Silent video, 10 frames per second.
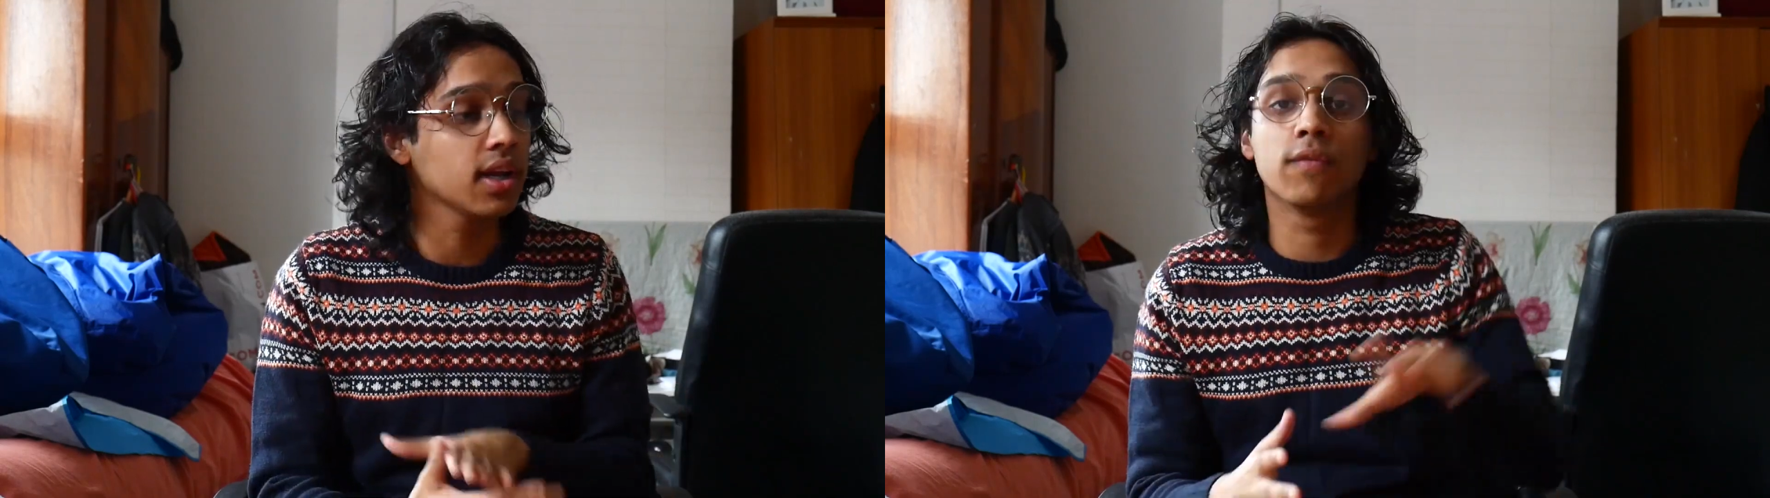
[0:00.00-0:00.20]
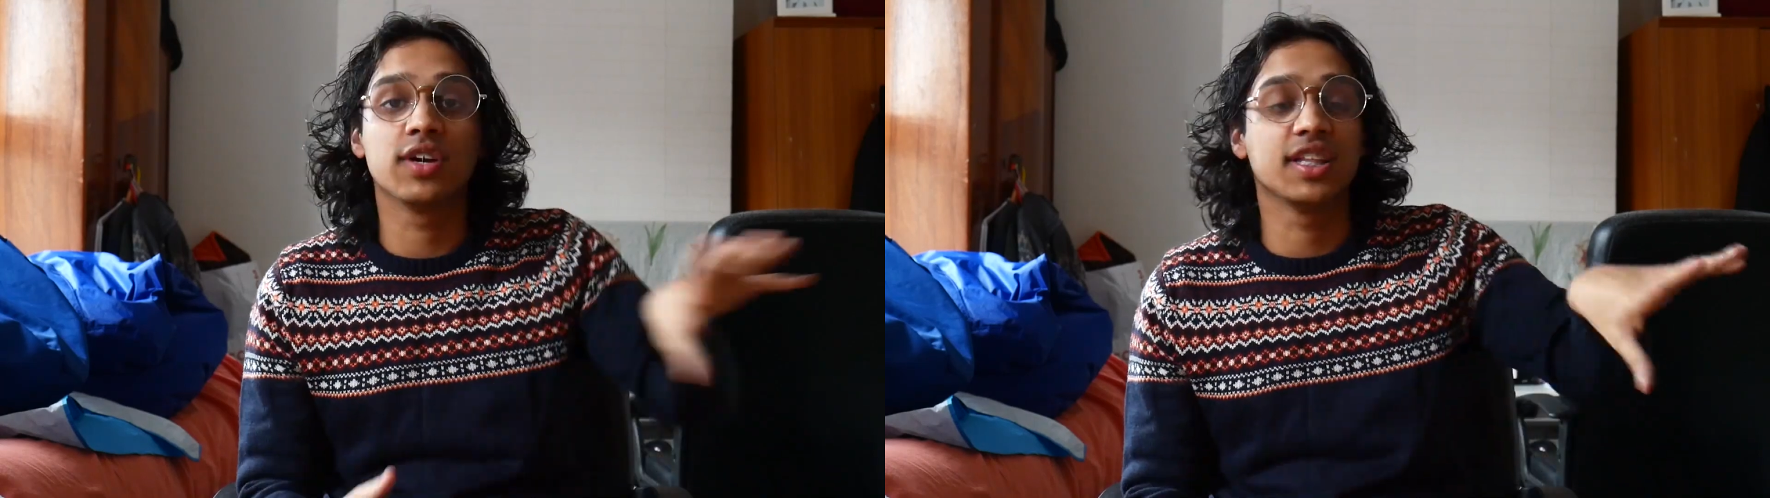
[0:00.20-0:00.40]

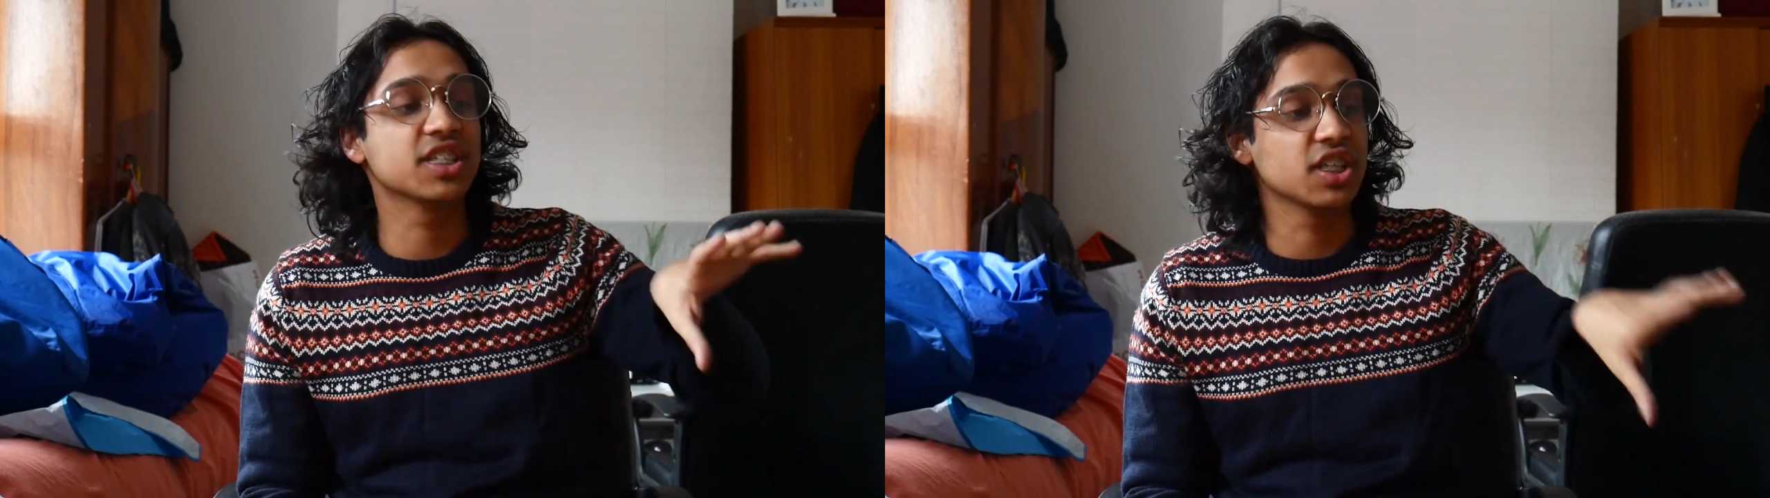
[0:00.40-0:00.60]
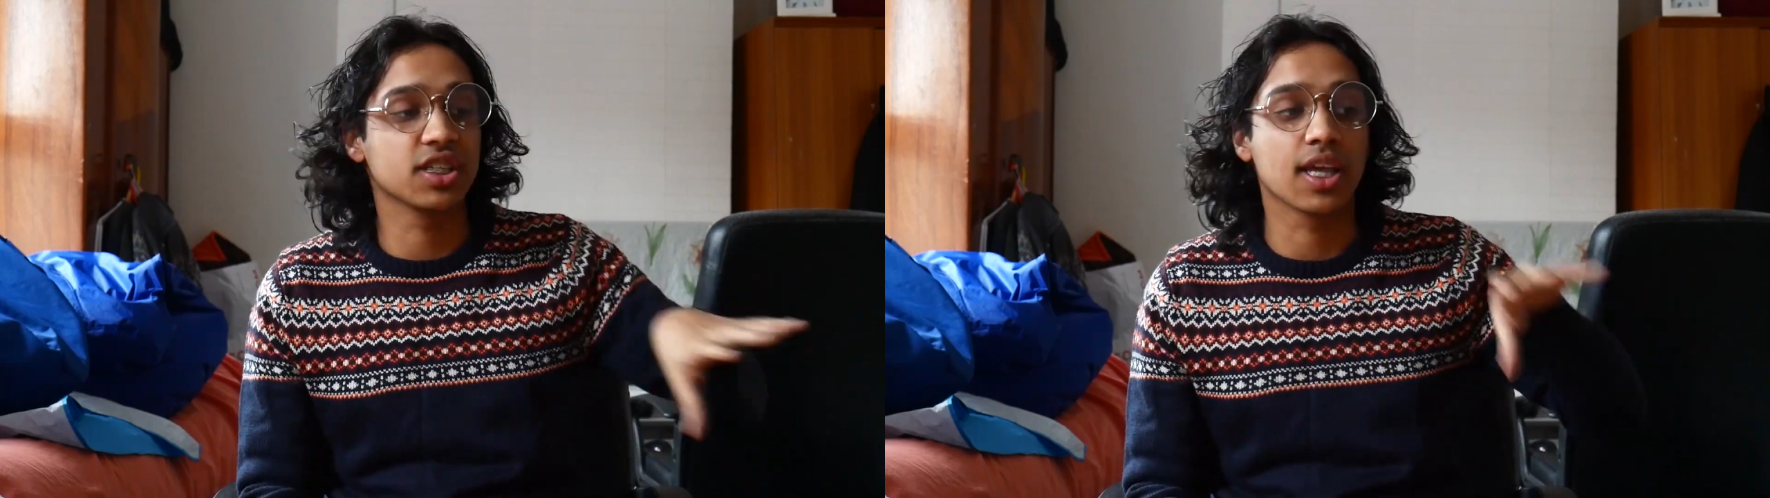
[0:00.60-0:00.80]
Hopefully
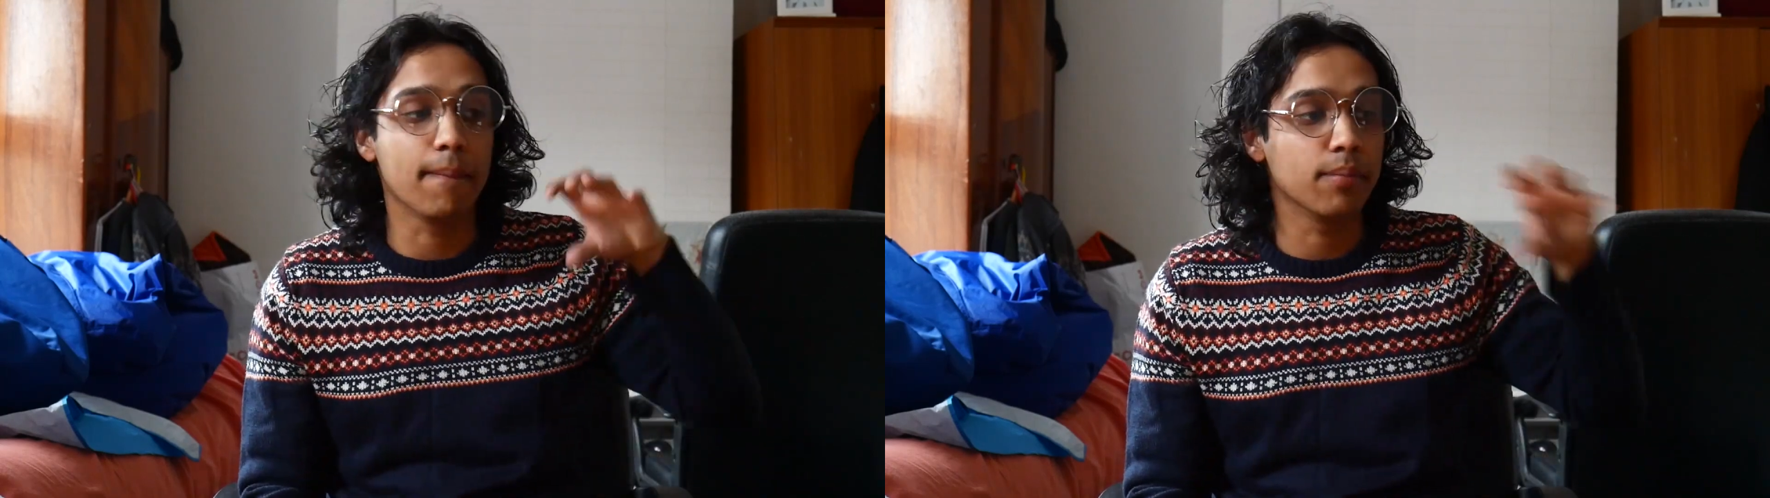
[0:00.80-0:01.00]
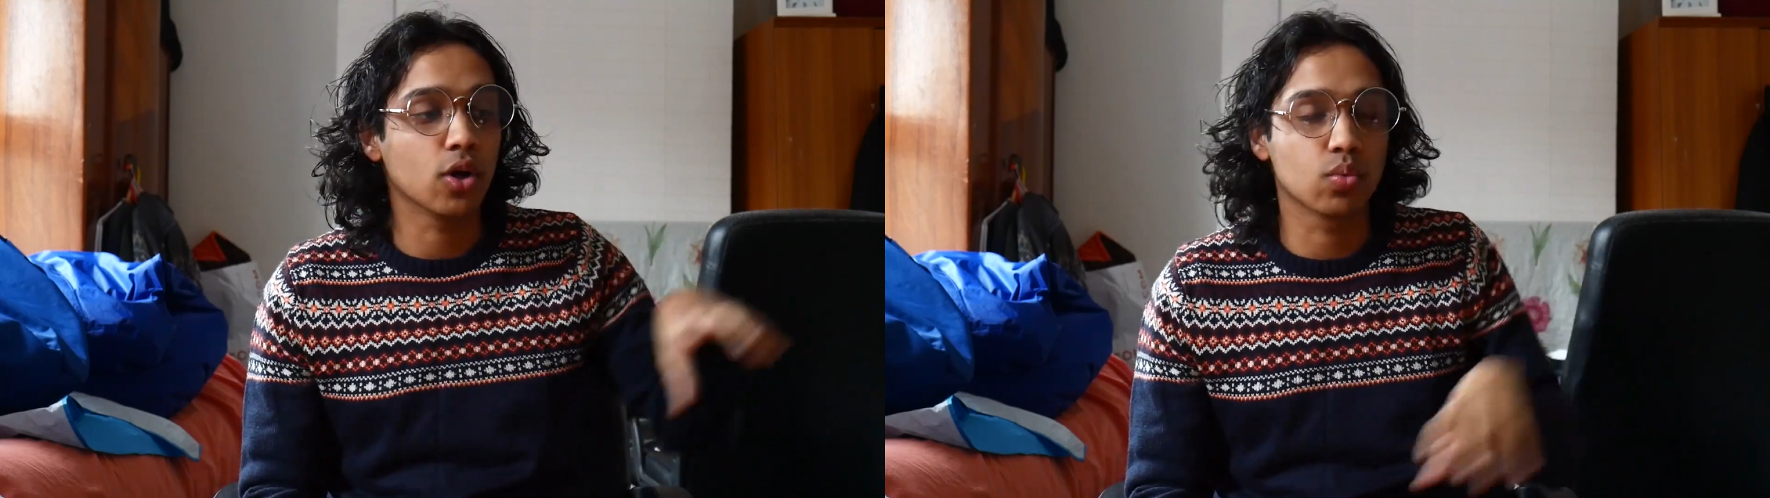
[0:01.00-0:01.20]
this doesn't
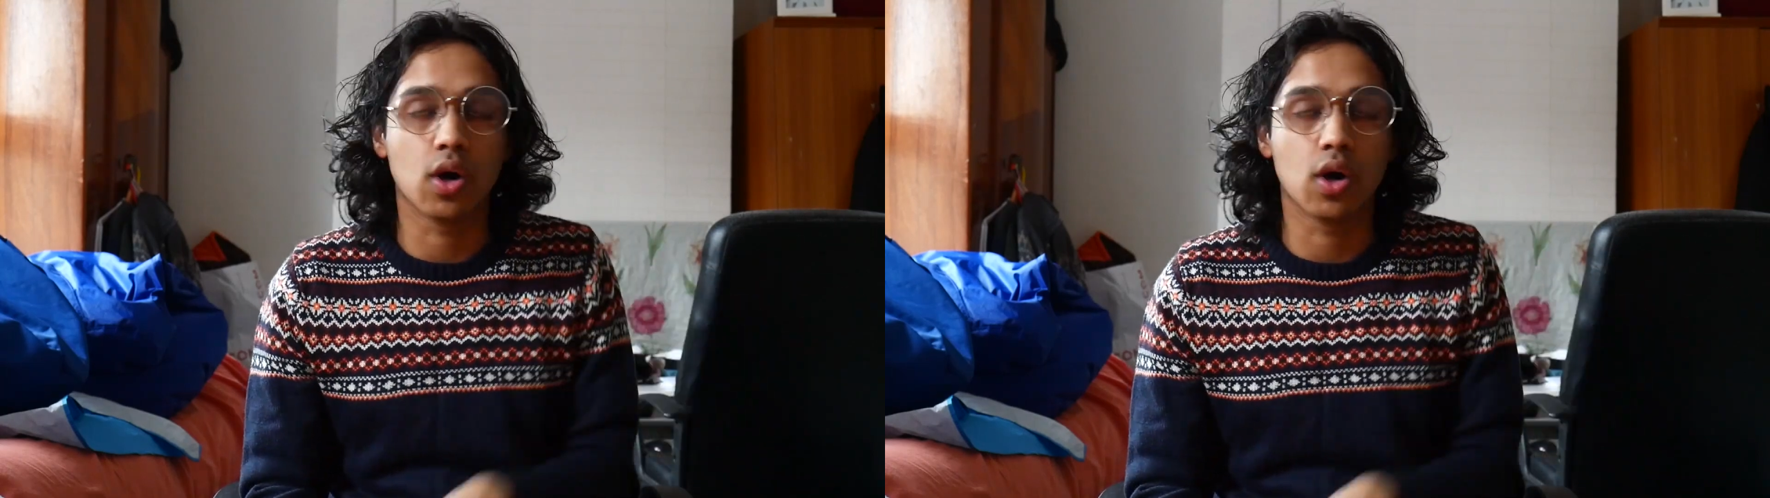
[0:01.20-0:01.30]
get blocked